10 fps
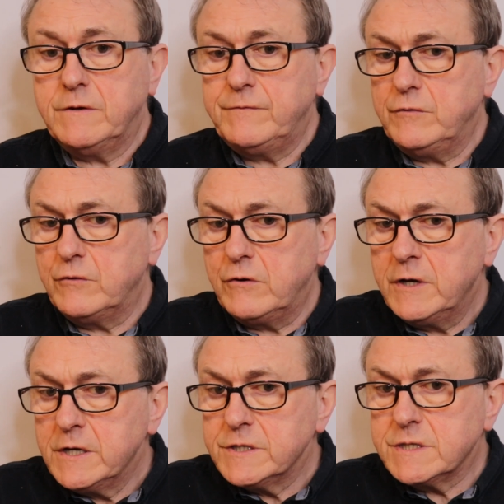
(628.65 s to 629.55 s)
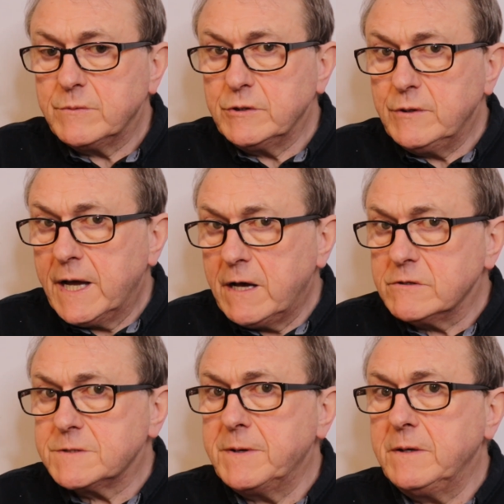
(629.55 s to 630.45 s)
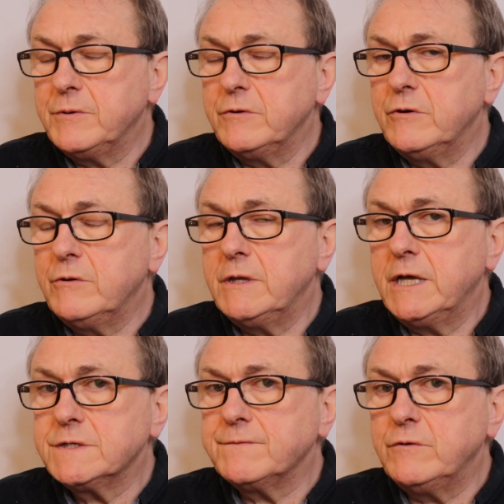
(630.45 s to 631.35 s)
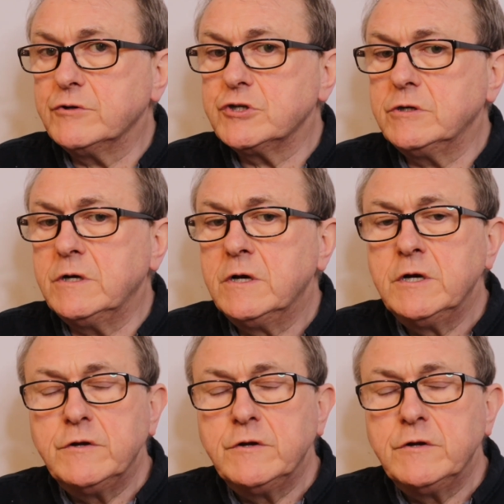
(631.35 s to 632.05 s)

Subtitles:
If you're someone who helps people who are less fortunate,